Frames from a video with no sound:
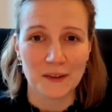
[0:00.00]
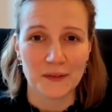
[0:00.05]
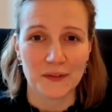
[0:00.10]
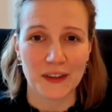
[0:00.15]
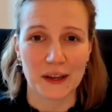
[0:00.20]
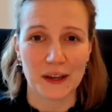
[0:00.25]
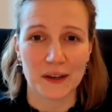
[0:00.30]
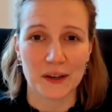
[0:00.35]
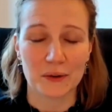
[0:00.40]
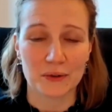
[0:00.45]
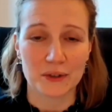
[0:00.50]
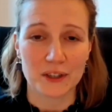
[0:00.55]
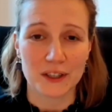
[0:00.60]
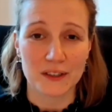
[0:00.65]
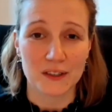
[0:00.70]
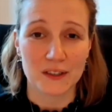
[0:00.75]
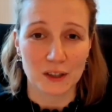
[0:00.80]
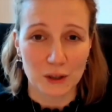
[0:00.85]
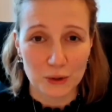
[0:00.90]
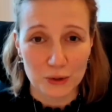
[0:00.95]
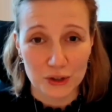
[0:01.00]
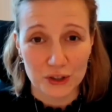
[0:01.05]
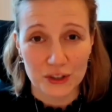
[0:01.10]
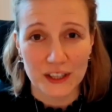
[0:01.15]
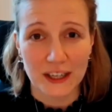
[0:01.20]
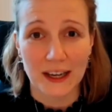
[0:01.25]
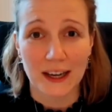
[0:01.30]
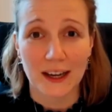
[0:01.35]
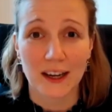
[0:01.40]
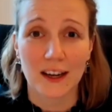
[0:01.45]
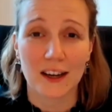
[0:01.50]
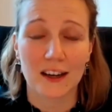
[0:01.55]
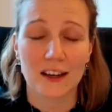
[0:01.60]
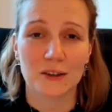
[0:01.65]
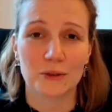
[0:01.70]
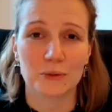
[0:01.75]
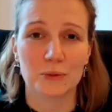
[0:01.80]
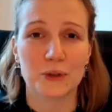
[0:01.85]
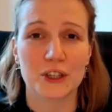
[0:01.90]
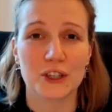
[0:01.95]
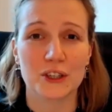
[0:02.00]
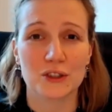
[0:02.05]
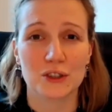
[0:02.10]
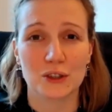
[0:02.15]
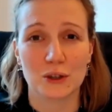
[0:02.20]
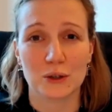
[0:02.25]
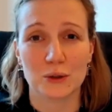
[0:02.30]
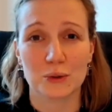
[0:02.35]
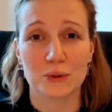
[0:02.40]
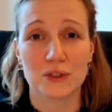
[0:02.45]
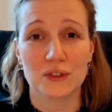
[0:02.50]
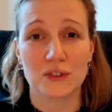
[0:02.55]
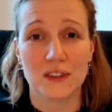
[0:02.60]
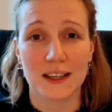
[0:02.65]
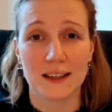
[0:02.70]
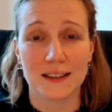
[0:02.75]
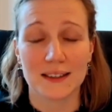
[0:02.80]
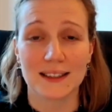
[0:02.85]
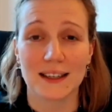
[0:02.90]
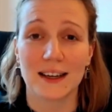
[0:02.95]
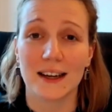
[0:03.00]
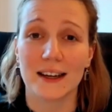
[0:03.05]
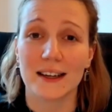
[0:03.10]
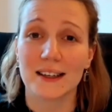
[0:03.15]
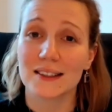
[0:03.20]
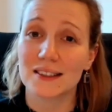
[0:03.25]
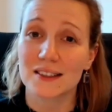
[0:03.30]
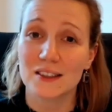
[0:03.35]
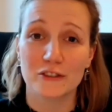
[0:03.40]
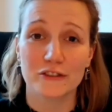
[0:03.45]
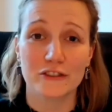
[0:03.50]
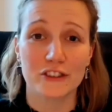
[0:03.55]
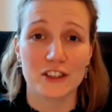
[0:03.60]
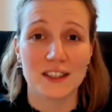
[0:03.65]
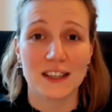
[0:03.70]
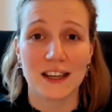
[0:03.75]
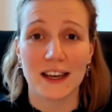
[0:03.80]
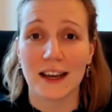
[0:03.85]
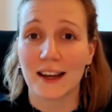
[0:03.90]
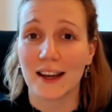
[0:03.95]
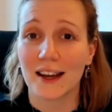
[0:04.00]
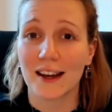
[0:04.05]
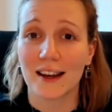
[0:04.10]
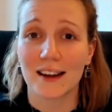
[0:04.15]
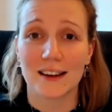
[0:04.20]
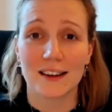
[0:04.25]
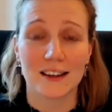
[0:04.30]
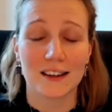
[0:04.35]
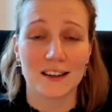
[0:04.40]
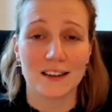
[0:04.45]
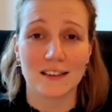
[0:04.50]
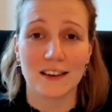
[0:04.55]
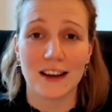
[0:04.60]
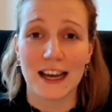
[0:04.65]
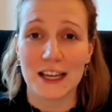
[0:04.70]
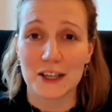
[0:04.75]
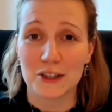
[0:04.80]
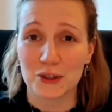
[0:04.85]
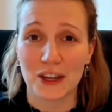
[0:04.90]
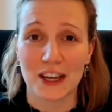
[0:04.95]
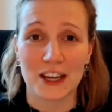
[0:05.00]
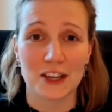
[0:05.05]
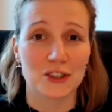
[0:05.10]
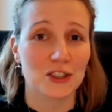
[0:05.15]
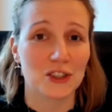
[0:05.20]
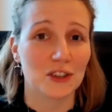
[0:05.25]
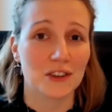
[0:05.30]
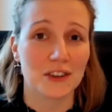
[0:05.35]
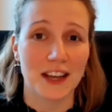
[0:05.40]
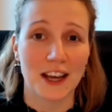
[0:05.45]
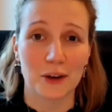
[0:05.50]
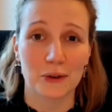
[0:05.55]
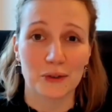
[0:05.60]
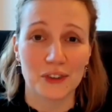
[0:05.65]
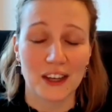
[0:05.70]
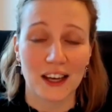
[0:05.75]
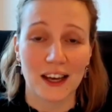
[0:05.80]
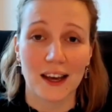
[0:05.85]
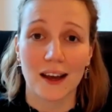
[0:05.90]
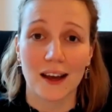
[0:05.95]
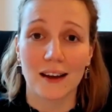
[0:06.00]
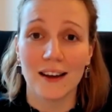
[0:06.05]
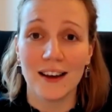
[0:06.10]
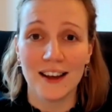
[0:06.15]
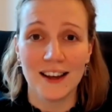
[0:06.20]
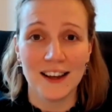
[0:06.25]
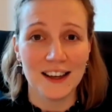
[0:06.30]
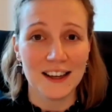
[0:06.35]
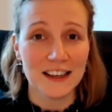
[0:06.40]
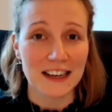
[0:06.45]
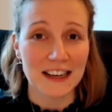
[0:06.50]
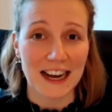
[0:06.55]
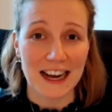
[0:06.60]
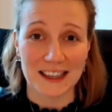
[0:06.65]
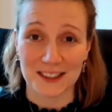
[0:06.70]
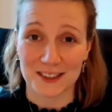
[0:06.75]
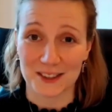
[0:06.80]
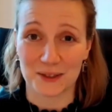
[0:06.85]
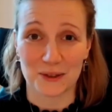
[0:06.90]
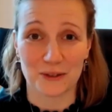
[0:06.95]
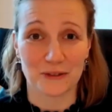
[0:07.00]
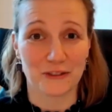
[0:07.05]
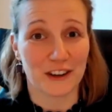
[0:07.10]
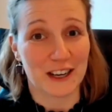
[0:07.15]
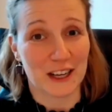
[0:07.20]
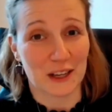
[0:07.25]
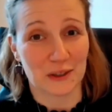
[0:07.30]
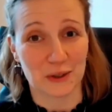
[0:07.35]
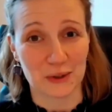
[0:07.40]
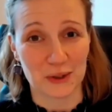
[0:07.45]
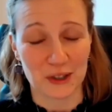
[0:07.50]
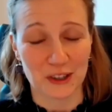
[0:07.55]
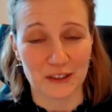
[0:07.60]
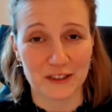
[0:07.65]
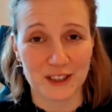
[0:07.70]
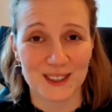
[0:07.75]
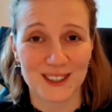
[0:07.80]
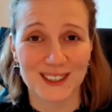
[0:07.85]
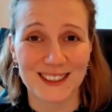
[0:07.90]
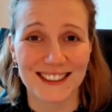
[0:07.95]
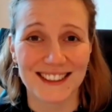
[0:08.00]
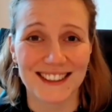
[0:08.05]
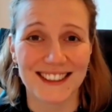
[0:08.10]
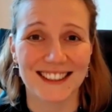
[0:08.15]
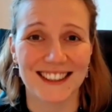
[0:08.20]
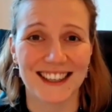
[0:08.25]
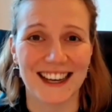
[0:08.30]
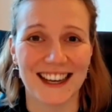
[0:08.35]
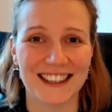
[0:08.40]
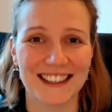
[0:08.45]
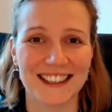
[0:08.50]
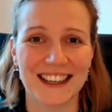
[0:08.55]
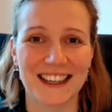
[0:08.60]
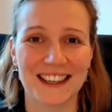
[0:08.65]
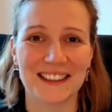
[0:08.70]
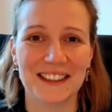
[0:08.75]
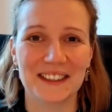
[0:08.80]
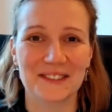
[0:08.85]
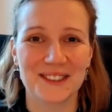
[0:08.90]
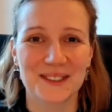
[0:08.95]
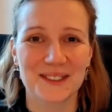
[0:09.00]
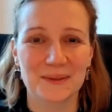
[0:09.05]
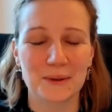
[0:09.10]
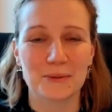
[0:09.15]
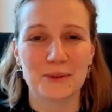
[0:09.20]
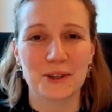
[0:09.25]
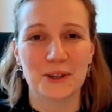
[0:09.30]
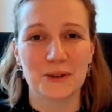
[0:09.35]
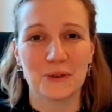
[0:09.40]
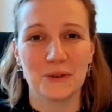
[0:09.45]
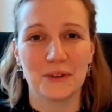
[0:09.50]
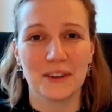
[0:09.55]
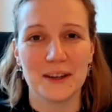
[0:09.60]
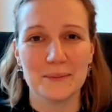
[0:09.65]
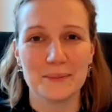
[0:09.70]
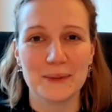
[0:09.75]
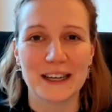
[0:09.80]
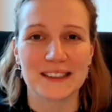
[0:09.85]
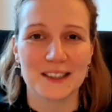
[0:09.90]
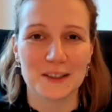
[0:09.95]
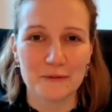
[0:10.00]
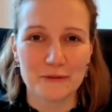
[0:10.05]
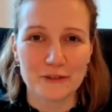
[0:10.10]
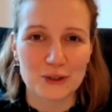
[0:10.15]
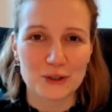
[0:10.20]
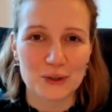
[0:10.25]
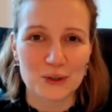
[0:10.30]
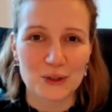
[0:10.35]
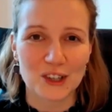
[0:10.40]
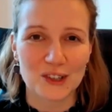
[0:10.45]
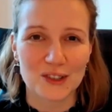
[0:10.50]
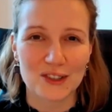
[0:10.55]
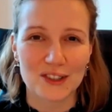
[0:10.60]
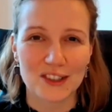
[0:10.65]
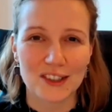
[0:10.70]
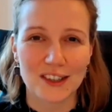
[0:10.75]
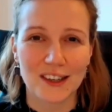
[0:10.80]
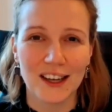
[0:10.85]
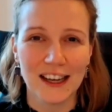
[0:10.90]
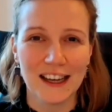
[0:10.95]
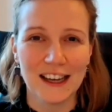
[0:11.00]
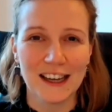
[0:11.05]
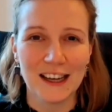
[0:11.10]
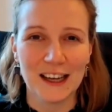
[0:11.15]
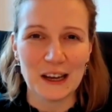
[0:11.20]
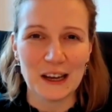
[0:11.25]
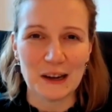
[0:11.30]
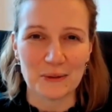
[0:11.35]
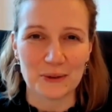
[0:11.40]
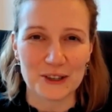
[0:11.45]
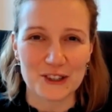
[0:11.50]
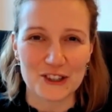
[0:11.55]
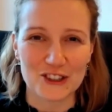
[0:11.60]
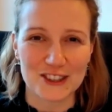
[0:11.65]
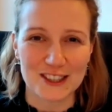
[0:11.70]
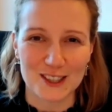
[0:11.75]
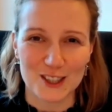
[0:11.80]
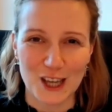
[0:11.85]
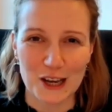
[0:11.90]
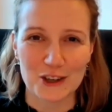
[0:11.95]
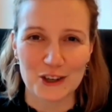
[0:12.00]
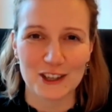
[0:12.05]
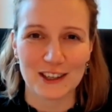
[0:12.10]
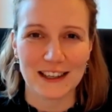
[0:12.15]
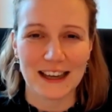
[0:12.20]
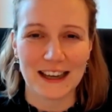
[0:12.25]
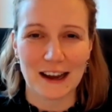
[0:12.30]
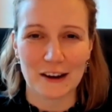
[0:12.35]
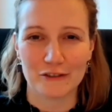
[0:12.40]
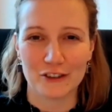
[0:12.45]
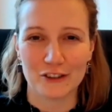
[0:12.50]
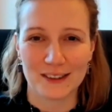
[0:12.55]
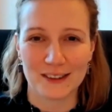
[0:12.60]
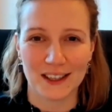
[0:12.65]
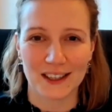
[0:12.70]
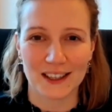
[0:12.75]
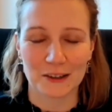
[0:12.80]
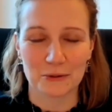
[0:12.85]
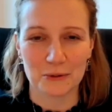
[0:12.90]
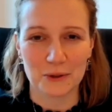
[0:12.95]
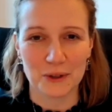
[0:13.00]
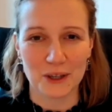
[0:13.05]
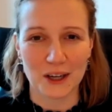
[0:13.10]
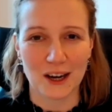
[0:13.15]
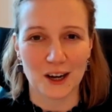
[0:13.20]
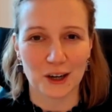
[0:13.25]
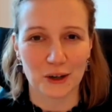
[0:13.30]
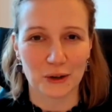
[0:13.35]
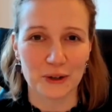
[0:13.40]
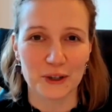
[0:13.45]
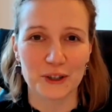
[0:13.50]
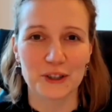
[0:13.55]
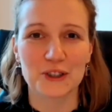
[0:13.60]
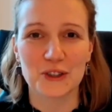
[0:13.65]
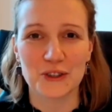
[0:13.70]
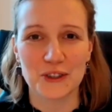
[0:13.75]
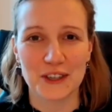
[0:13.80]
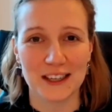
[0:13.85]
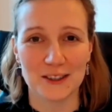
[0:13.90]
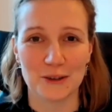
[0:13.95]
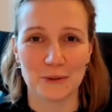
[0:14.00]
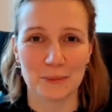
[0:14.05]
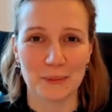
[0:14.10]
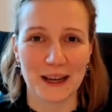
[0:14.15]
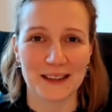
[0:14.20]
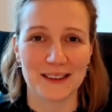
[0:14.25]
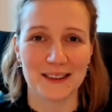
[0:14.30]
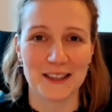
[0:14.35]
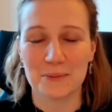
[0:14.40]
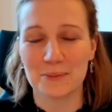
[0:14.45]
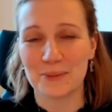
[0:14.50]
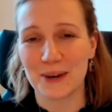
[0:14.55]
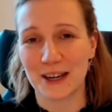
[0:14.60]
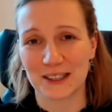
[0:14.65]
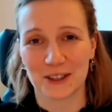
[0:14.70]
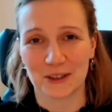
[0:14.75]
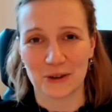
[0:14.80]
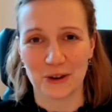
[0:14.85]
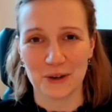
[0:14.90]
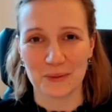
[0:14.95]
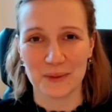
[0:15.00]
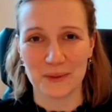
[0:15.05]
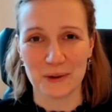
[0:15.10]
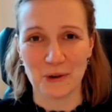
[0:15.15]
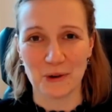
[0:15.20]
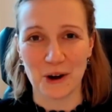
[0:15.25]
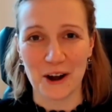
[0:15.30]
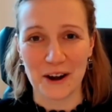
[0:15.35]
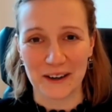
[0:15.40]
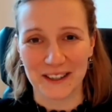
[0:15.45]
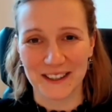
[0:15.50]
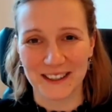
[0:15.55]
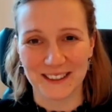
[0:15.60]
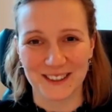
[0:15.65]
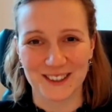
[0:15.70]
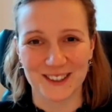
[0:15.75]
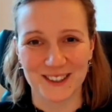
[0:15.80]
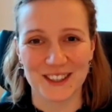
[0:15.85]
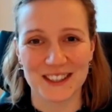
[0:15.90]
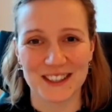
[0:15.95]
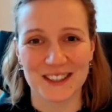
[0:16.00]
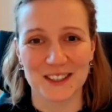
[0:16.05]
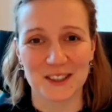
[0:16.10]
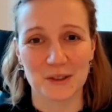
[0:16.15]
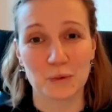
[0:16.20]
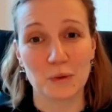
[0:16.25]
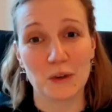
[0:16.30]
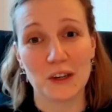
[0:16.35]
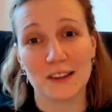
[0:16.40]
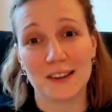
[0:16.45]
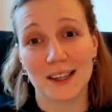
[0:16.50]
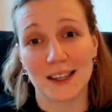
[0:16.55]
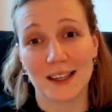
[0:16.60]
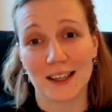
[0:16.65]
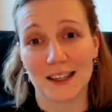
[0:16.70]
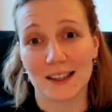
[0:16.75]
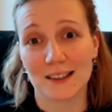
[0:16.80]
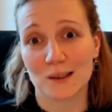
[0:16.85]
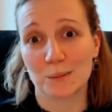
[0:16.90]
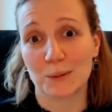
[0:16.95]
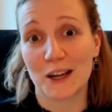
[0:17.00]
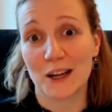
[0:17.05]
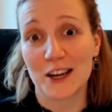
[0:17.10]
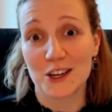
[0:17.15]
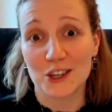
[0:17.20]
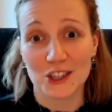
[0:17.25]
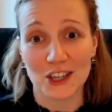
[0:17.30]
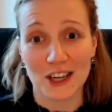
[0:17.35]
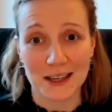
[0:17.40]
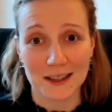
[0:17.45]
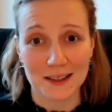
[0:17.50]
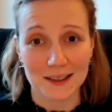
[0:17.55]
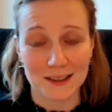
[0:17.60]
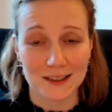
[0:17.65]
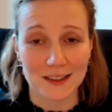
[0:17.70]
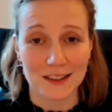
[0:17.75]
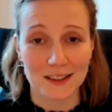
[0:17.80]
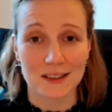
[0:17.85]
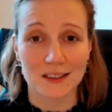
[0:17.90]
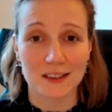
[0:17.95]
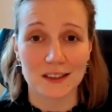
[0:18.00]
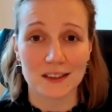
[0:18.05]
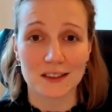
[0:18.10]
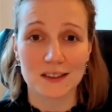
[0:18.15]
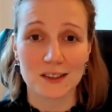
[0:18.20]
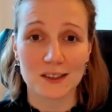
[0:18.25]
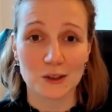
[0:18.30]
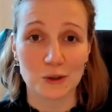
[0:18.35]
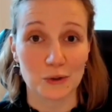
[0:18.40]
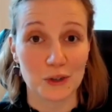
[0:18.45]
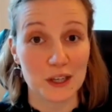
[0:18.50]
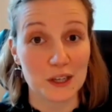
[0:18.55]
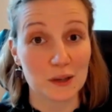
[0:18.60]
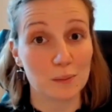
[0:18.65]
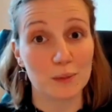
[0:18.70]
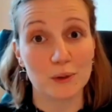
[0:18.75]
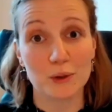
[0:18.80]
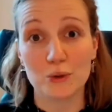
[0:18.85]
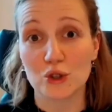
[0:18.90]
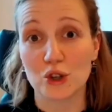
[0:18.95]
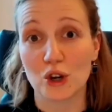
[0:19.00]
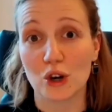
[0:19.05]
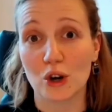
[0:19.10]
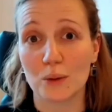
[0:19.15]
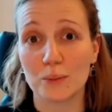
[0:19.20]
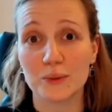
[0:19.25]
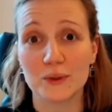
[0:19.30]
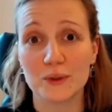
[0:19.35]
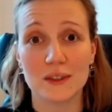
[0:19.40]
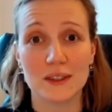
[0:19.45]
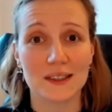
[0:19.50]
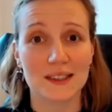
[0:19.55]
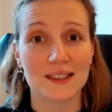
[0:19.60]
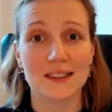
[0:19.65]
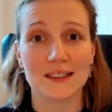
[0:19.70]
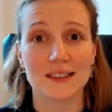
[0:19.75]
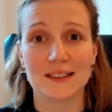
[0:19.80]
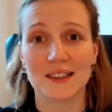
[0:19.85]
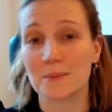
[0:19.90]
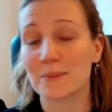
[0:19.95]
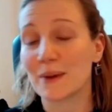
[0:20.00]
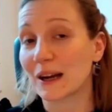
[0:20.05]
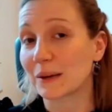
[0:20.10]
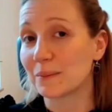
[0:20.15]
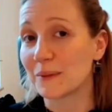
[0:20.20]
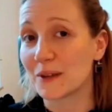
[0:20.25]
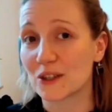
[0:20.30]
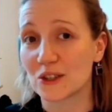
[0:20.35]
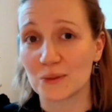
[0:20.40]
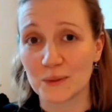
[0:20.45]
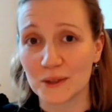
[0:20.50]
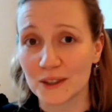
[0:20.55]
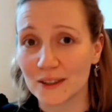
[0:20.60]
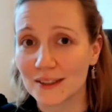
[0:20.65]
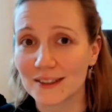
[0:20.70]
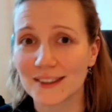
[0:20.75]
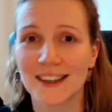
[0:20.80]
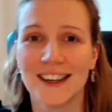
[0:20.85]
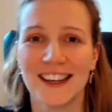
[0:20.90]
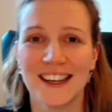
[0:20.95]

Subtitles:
Then there is inclusion tech, which includes things like silver tech, education, healthcare, access to financial services. And then there is what we call impact infrastructure, which is essentially everything that we are going to need to make the impact economy work. So this is rethinking supply chains. This is green and blue jobs. This is impact measurement.